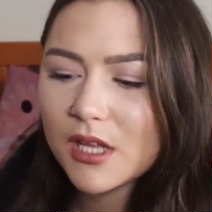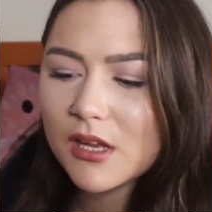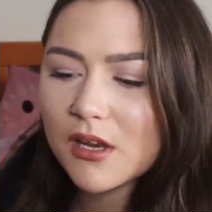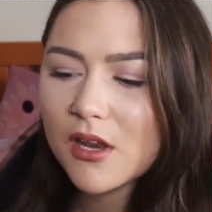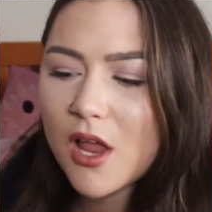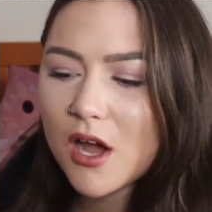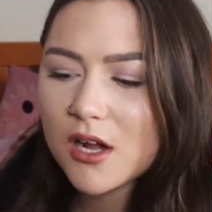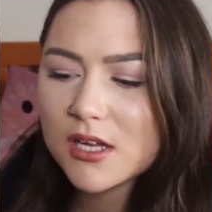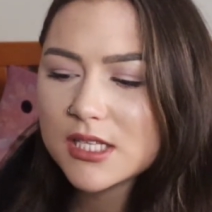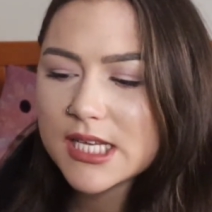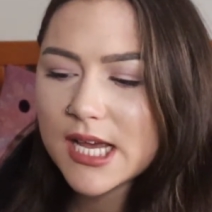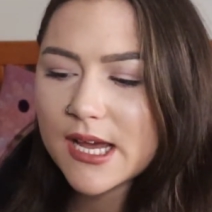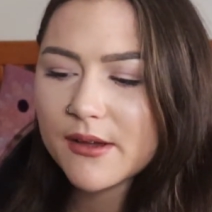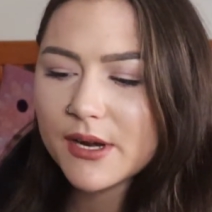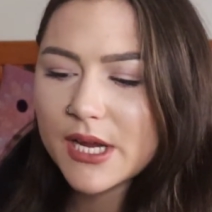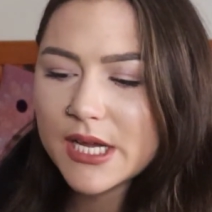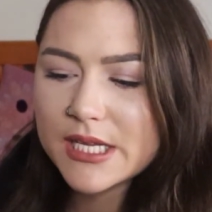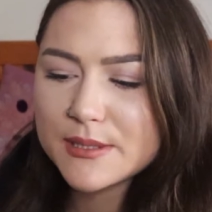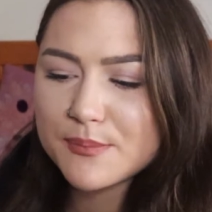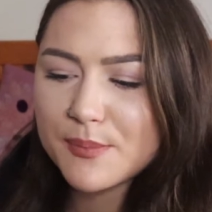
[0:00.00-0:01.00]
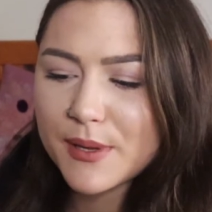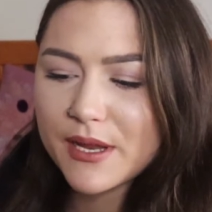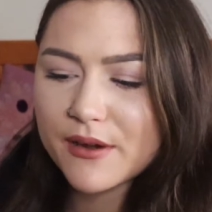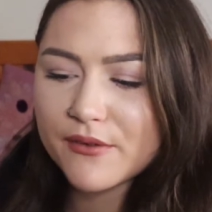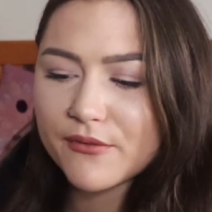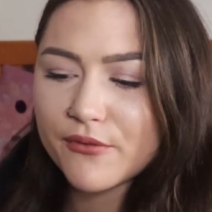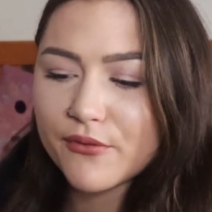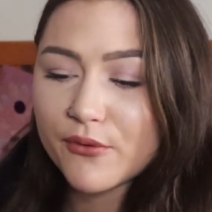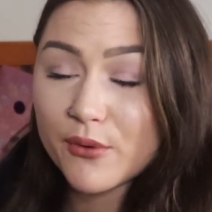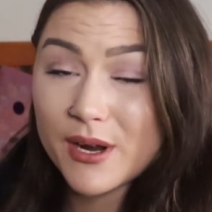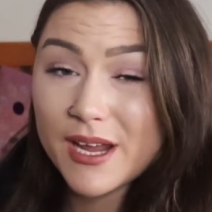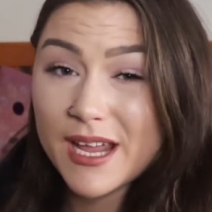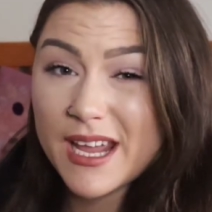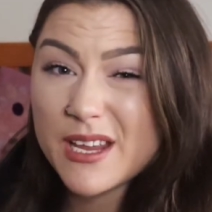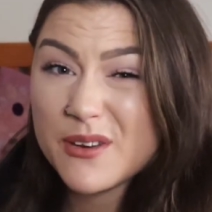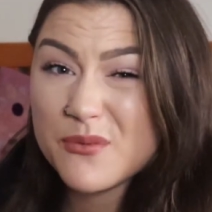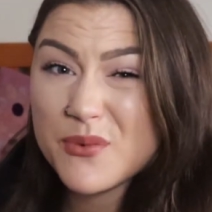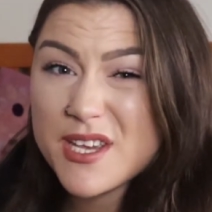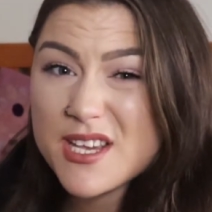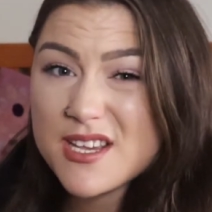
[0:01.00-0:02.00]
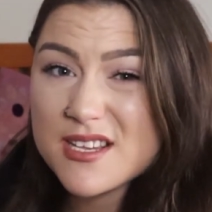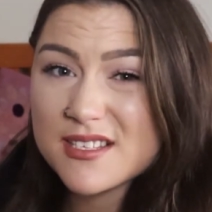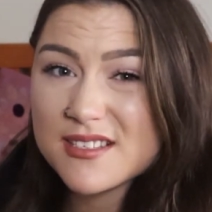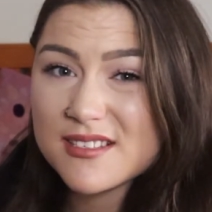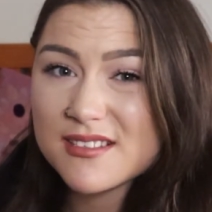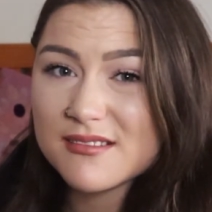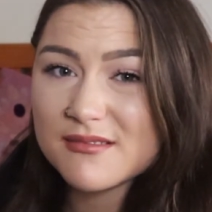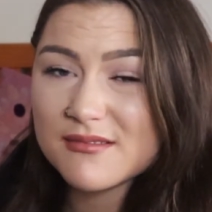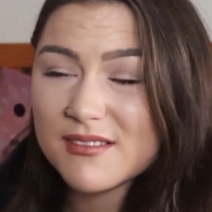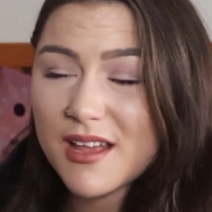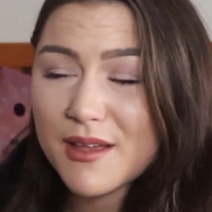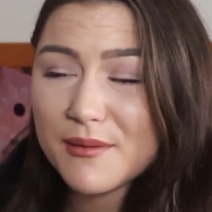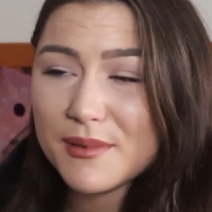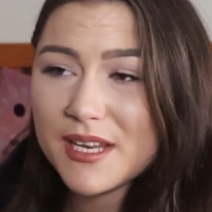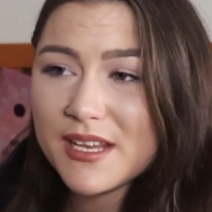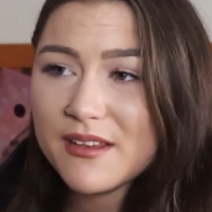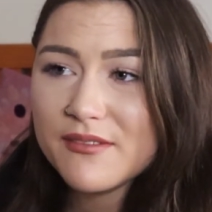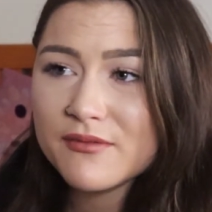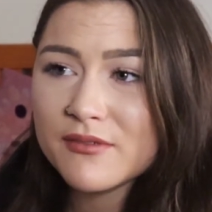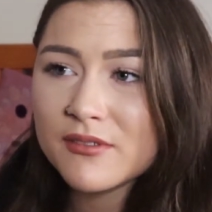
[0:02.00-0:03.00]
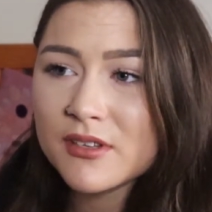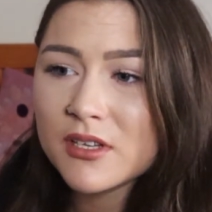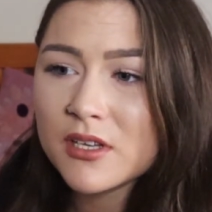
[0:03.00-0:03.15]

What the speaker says: lockdown has been for 8 weeks, I believe.